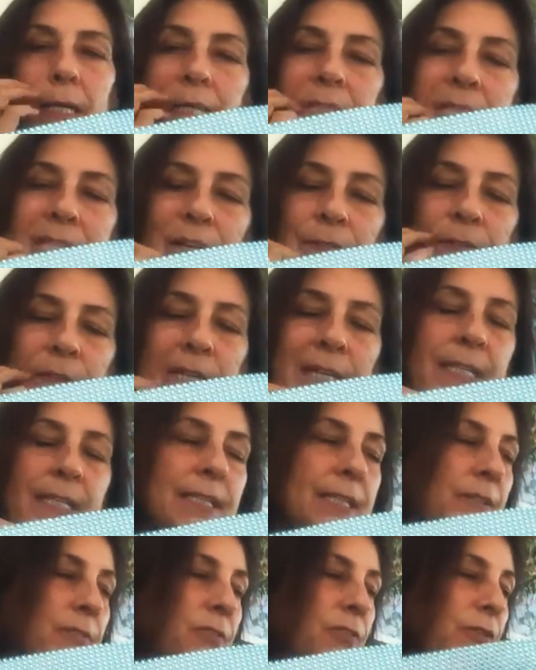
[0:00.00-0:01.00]

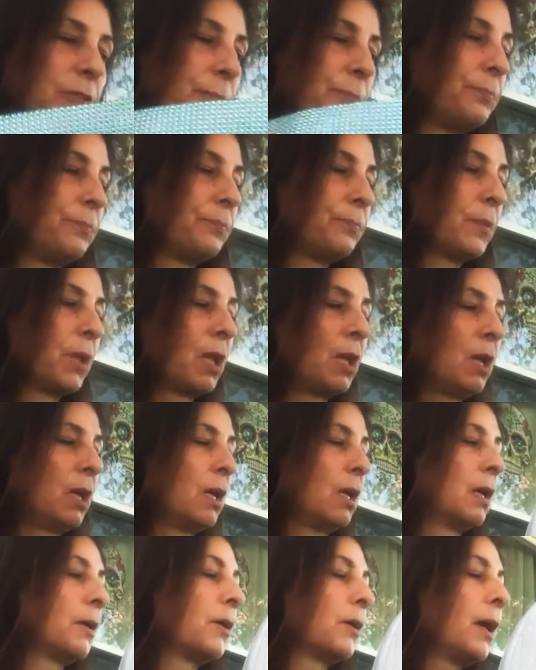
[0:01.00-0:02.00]
self-adhesive.
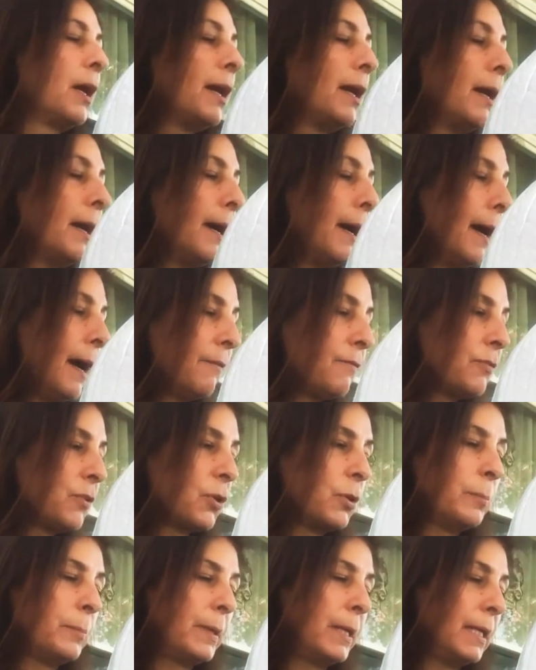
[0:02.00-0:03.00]
Okay, I have
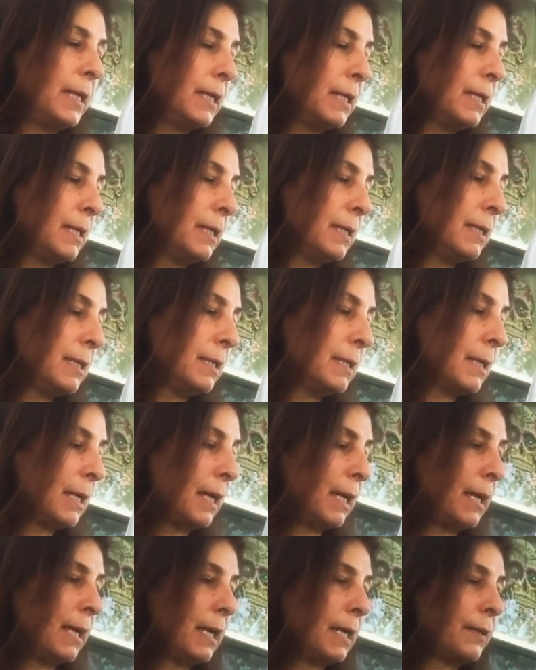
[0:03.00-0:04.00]
them in
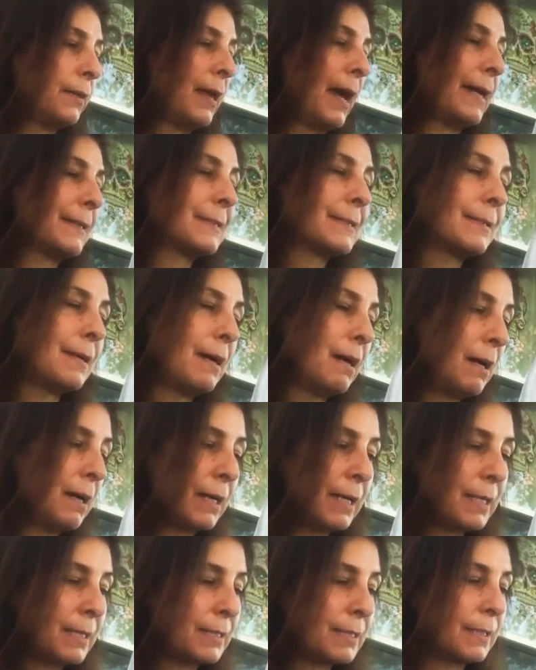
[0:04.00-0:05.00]
that
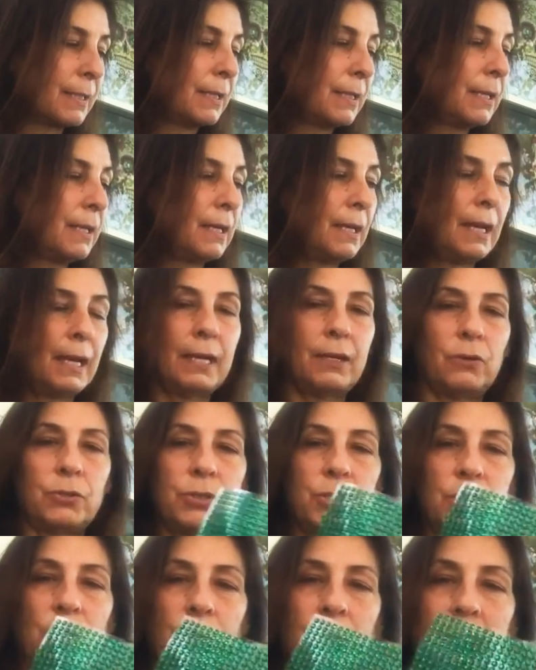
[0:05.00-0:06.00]
size and
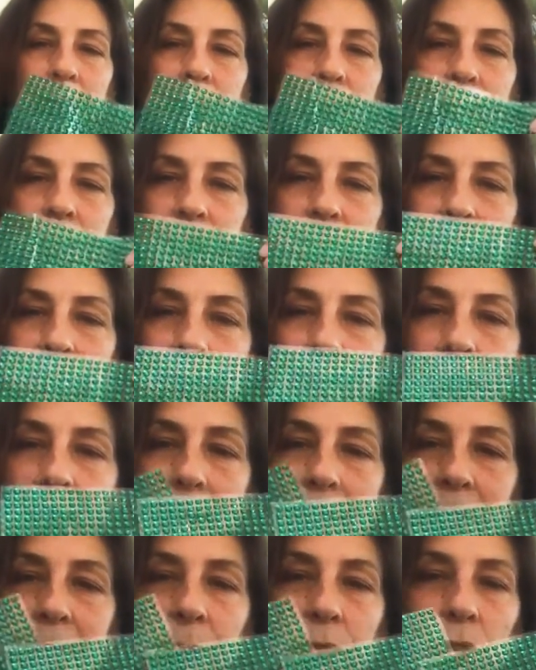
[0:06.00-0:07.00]
also in this
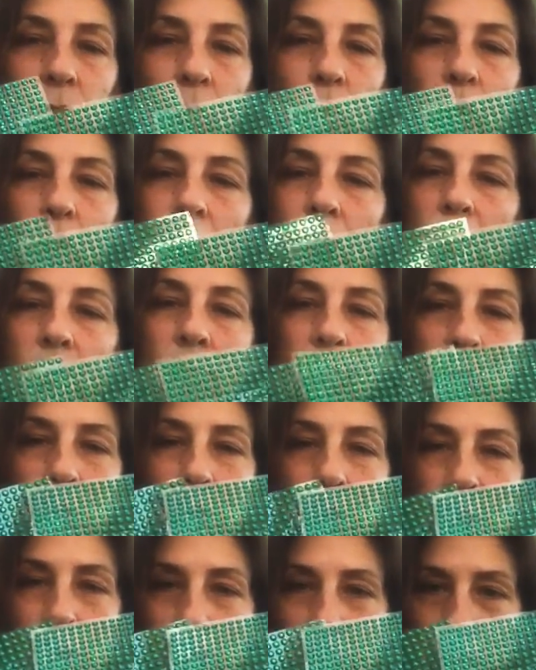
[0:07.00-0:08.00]
size. It was all
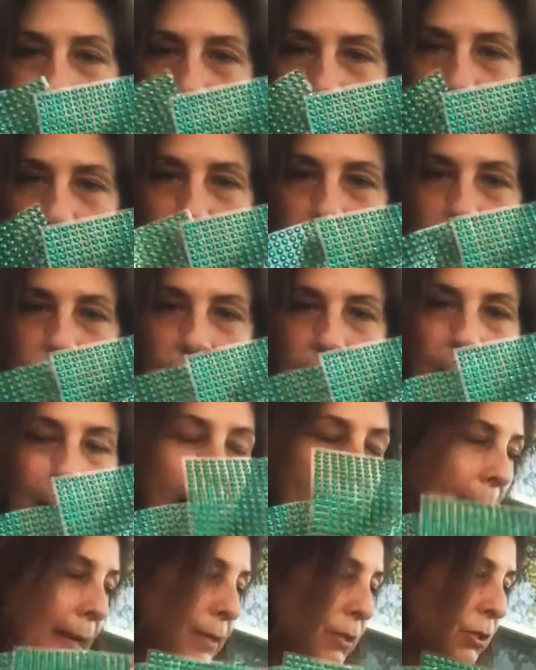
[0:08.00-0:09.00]
that they
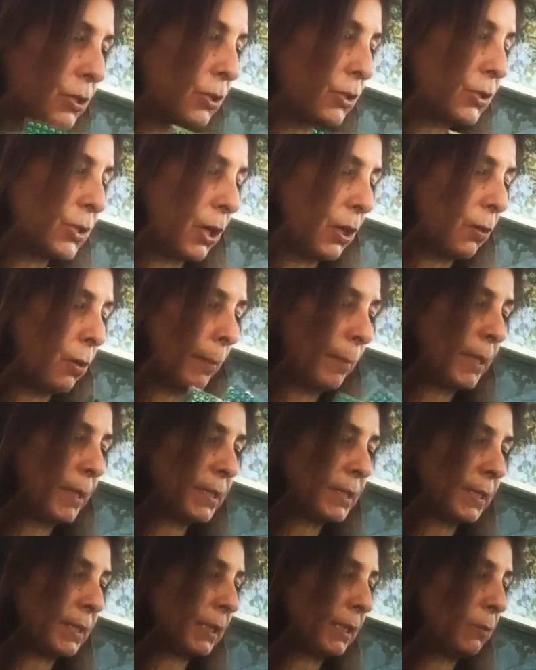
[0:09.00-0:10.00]
had, so I
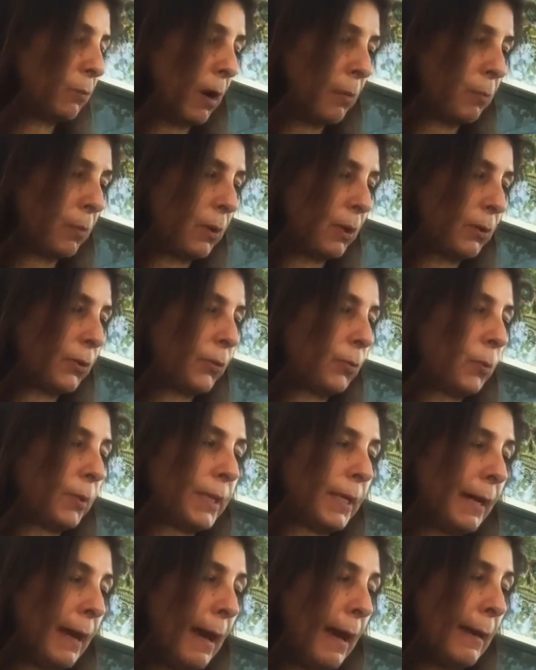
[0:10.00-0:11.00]
basically went with what
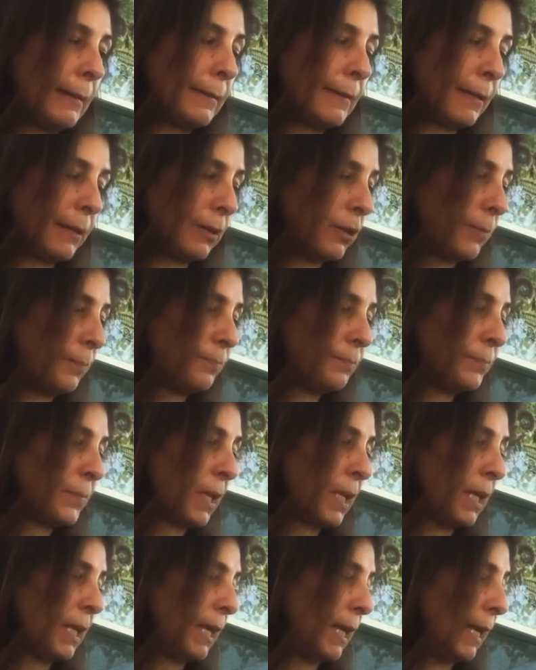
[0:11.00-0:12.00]
they had there.
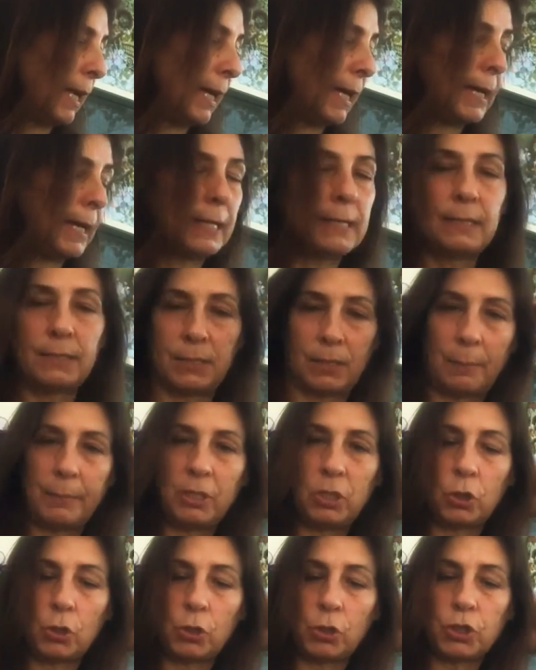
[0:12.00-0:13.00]
And I
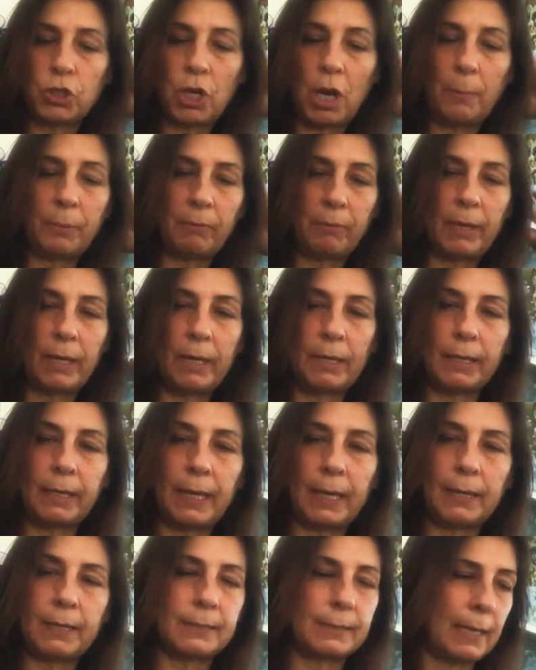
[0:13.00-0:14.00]
mean, you could shop around and
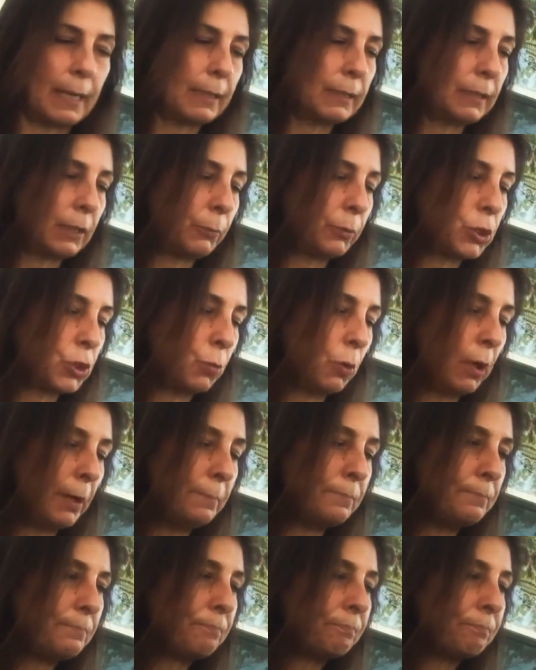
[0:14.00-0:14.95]
get exactly what you want.